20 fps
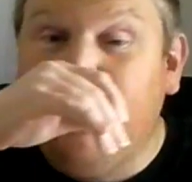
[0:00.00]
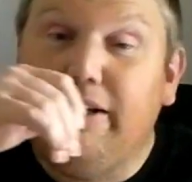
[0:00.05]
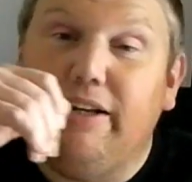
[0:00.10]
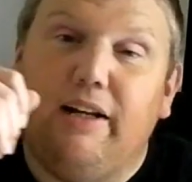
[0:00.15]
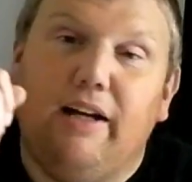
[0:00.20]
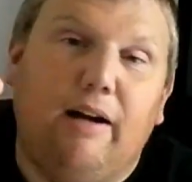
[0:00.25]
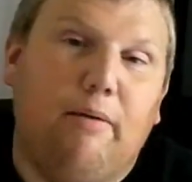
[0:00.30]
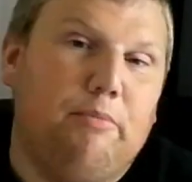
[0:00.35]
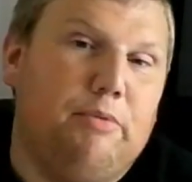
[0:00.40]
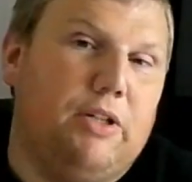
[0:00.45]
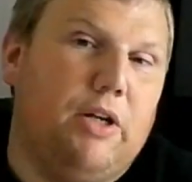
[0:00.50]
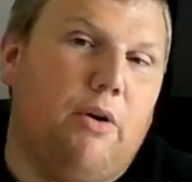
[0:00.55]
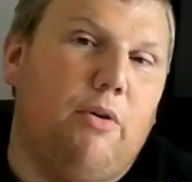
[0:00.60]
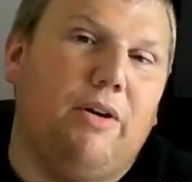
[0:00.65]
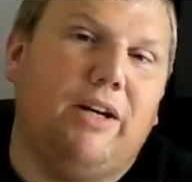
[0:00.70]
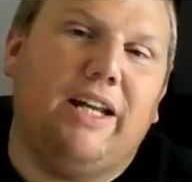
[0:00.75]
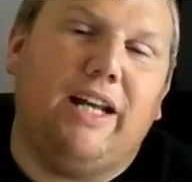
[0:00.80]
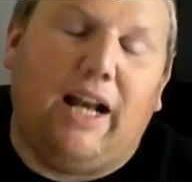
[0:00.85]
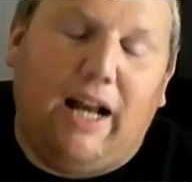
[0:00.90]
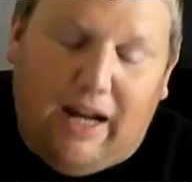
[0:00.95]
it. I'm
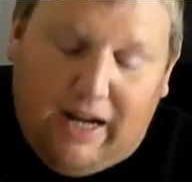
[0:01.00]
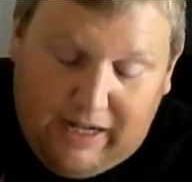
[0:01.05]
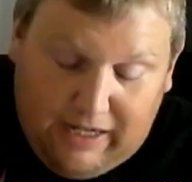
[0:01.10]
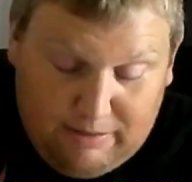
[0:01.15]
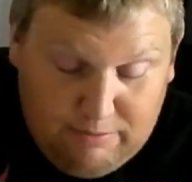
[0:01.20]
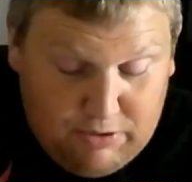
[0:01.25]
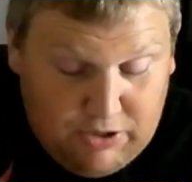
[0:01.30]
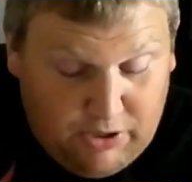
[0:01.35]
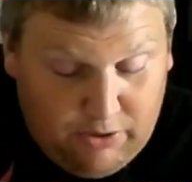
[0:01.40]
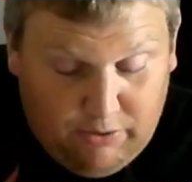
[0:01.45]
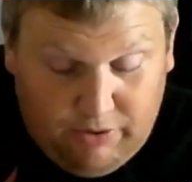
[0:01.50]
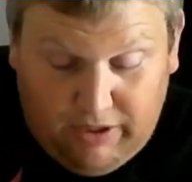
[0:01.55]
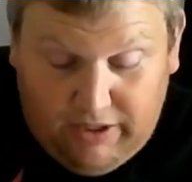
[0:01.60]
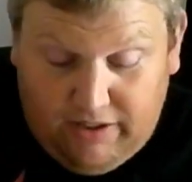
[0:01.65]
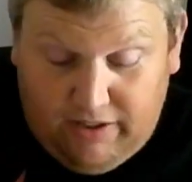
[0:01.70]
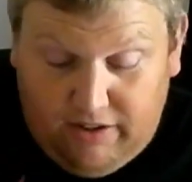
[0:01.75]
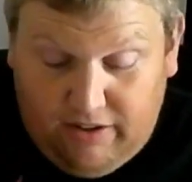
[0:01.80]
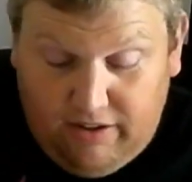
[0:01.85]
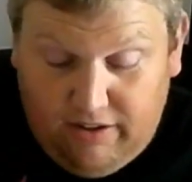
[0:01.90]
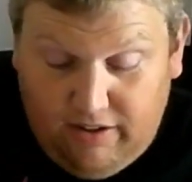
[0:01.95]
doing it. I am doing
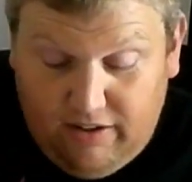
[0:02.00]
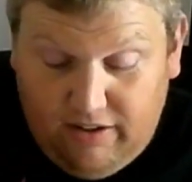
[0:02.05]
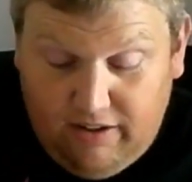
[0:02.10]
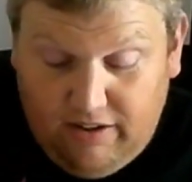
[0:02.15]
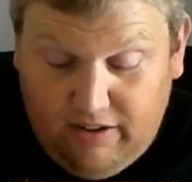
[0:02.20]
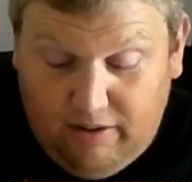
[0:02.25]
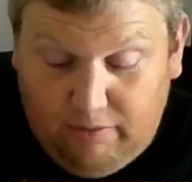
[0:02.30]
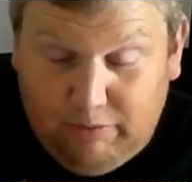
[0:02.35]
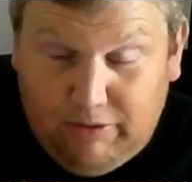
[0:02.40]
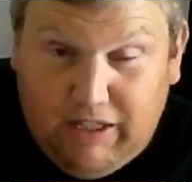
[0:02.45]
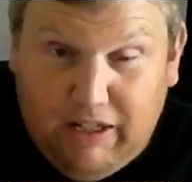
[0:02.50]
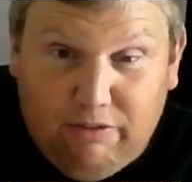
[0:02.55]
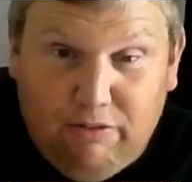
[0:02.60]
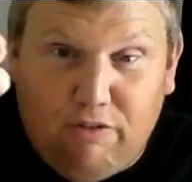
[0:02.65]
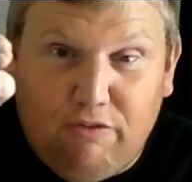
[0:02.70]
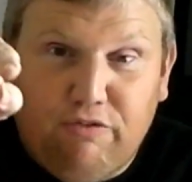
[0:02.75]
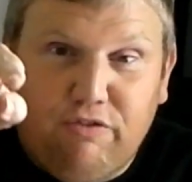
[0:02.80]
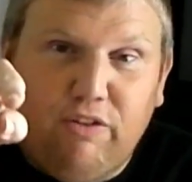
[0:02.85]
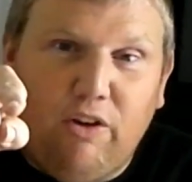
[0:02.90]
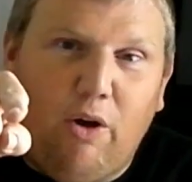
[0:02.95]
it. I'm
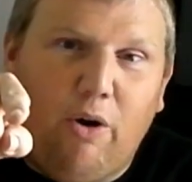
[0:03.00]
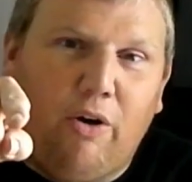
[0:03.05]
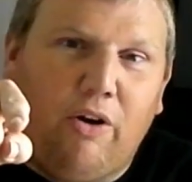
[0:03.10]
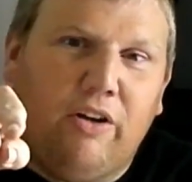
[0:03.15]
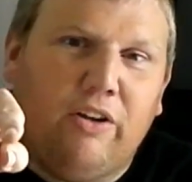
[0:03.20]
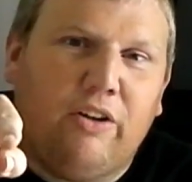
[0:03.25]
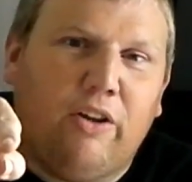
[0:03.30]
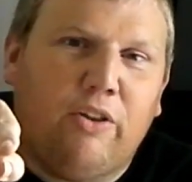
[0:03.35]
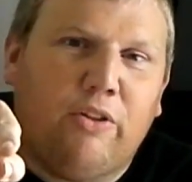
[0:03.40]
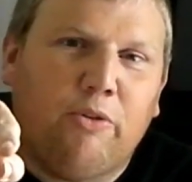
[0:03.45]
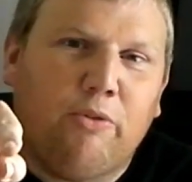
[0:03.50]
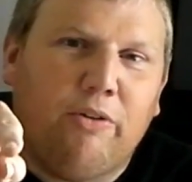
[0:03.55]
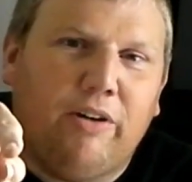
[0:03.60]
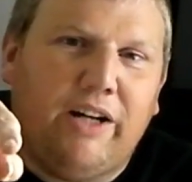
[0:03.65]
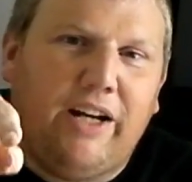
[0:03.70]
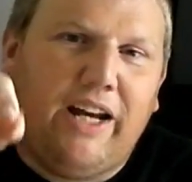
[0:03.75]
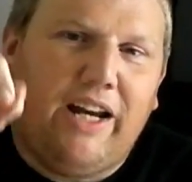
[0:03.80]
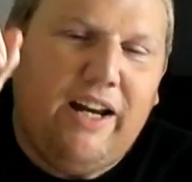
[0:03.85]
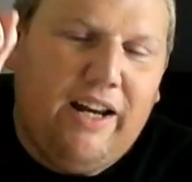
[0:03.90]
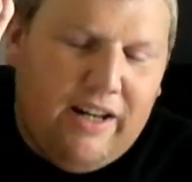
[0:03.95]
giving Florida the
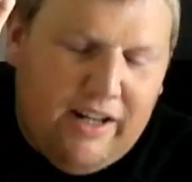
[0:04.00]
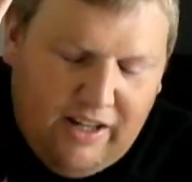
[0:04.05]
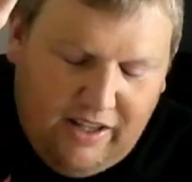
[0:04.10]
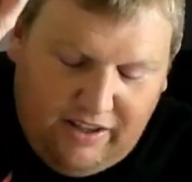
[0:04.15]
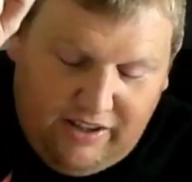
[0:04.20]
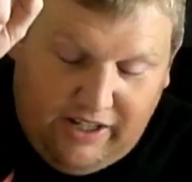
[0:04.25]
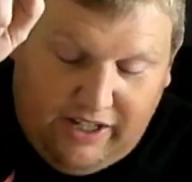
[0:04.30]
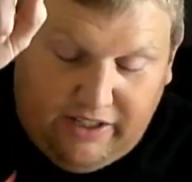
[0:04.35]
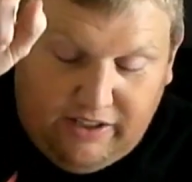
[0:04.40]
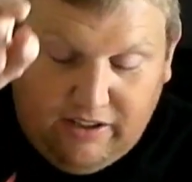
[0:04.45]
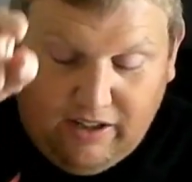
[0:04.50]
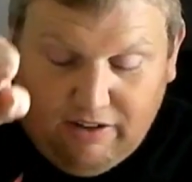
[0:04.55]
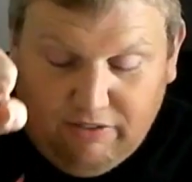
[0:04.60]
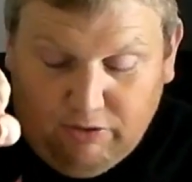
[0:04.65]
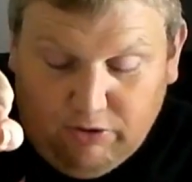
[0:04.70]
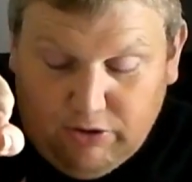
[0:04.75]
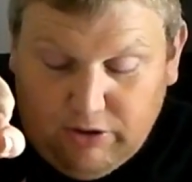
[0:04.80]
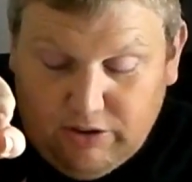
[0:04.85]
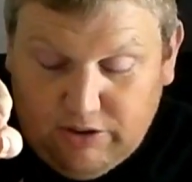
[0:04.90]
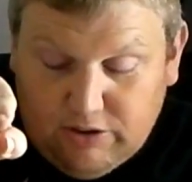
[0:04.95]
three. They
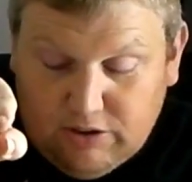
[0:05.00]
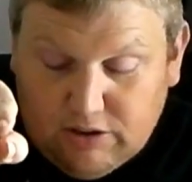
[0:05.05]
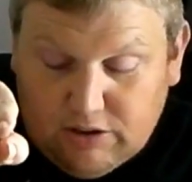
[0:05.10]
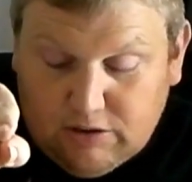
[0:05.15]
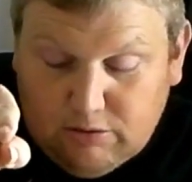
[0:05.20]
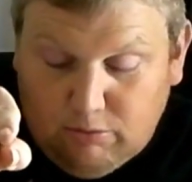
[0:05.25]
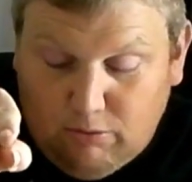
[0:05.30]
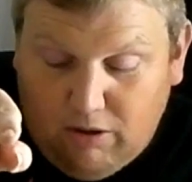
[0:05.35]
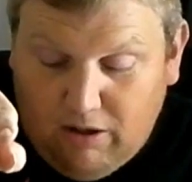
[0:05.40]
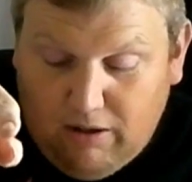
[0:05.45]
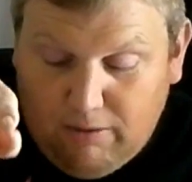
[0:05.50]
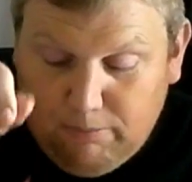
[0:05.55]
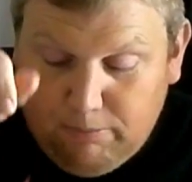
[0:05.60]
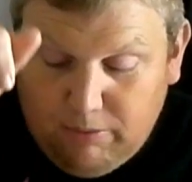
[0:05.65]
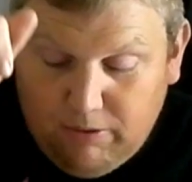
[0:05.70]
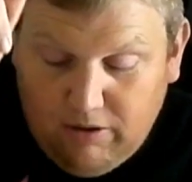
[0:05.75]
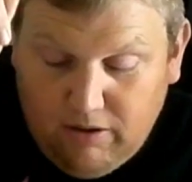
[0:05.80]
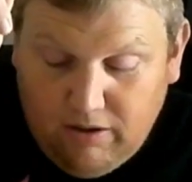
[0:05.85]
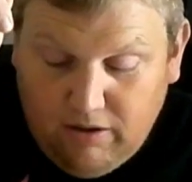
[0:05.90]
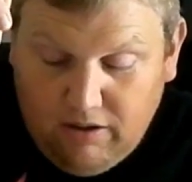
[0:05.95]
cover in the
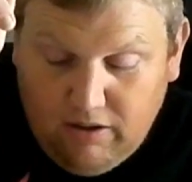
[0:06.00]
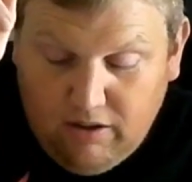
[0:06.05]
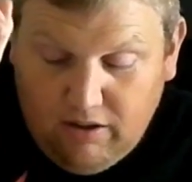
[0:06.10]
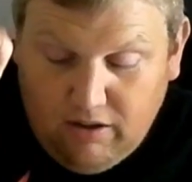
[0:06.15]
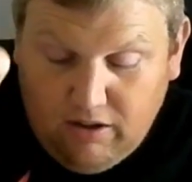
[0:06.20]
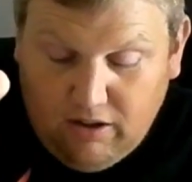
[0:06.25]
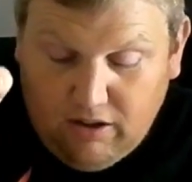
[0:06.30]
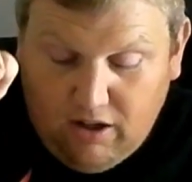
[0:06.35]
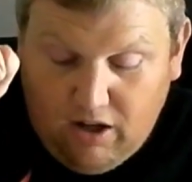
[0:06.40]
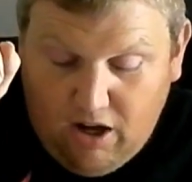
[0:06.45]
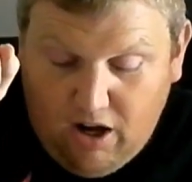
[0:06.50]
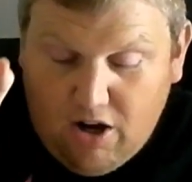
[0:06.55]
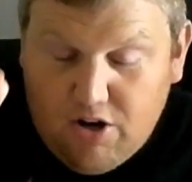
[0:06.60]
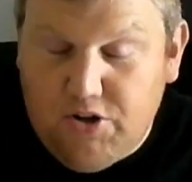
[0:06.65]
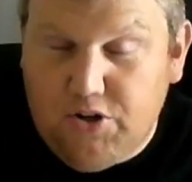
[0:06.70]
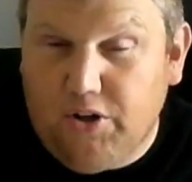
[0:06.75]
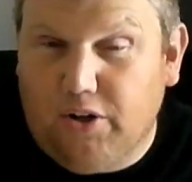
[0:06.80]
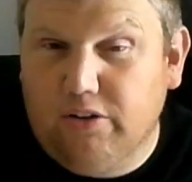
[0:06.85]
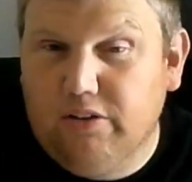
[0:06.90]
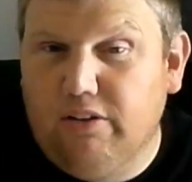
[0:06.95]
swamp.
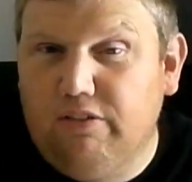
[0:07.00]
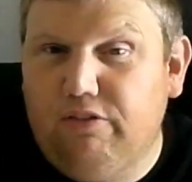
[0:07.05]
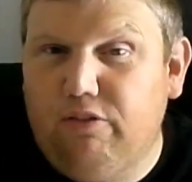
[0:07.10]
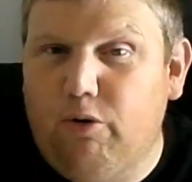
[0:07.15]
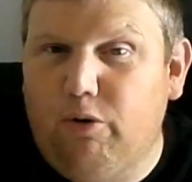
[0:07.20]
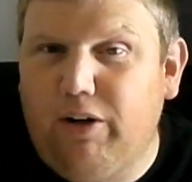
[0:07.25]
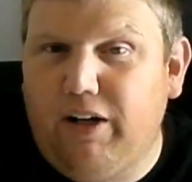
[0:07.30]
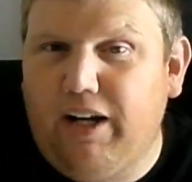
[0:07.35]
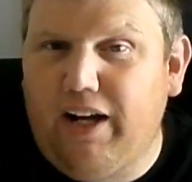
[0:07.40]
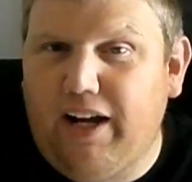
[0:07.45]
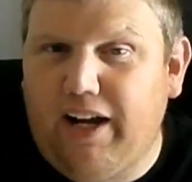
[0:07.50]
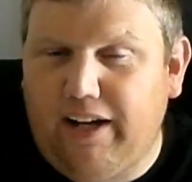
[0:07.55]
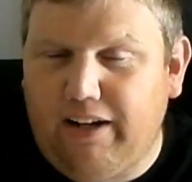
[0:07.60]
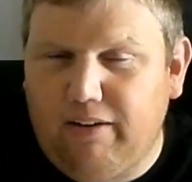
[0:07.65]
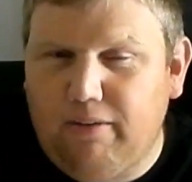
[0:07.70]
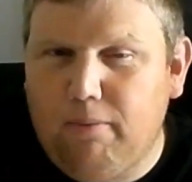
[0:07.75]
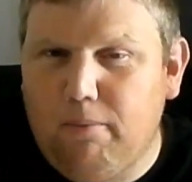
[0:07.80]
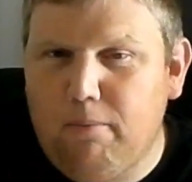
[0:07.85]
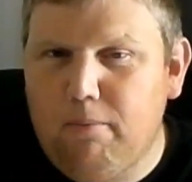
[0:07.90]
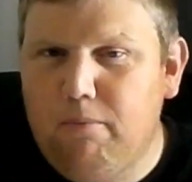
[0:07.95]
Under on the
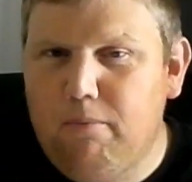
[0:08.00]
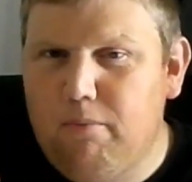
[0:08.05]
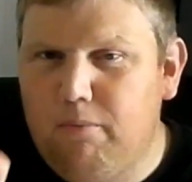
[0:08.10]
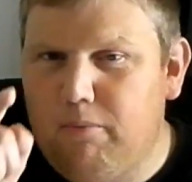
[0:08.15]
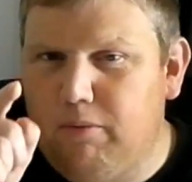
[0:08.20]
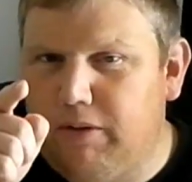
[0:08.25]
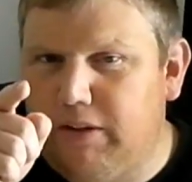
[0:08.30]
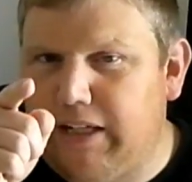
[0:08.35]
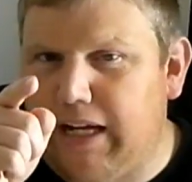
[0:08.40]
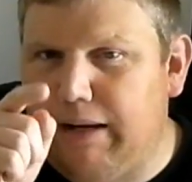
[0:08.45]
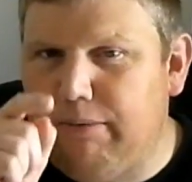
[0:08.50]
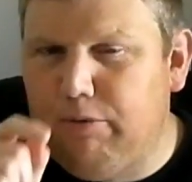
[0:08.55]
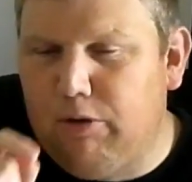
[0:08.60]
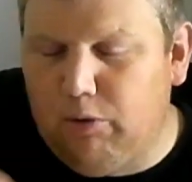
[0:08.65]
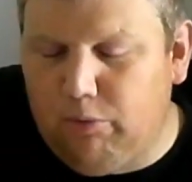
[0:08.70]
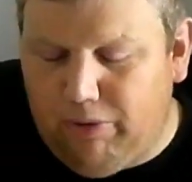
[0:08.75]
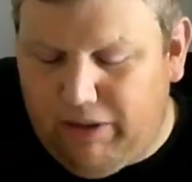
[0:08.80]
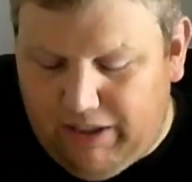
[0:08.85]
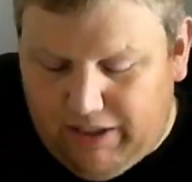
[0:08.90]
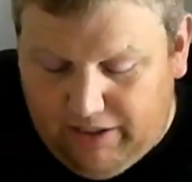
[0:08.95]
48. Game of
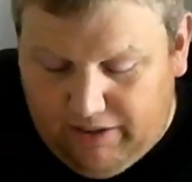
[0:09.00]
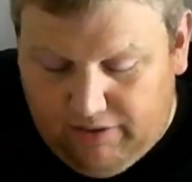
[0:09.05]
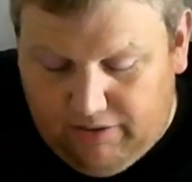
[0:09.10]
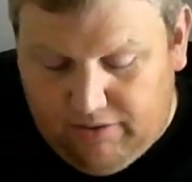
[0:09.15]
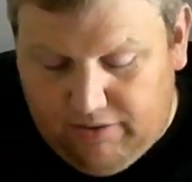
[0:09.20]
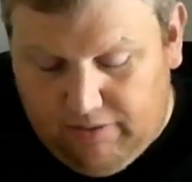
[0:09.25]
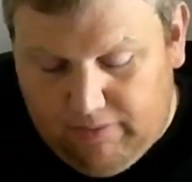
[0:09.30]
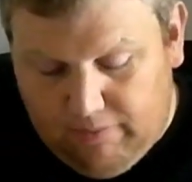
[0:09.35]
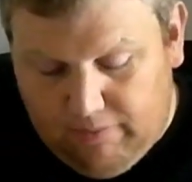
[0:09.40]
the weekend.